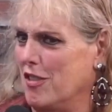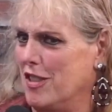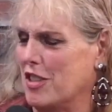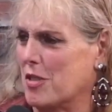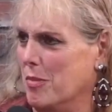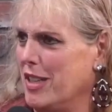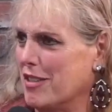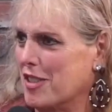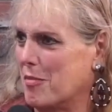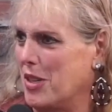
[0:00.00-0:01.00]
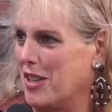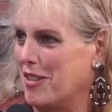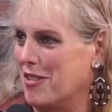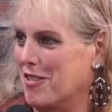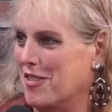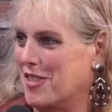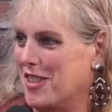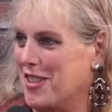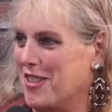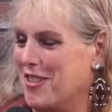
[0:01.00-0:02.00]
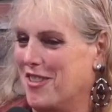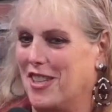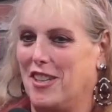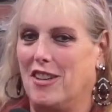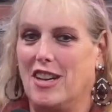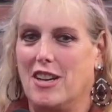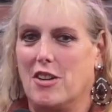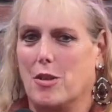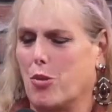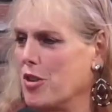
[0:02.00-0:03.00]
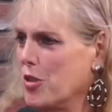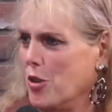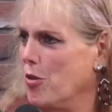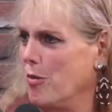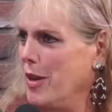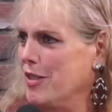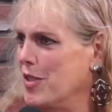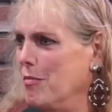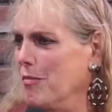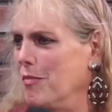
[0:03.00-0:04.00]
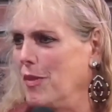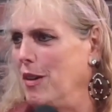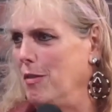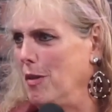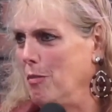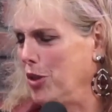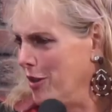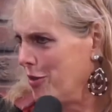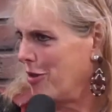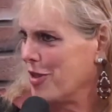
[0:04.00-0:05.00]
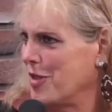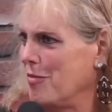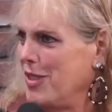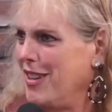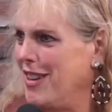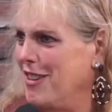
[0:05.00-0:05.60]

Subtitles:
dismissed because the prosecutor made some blunder or something?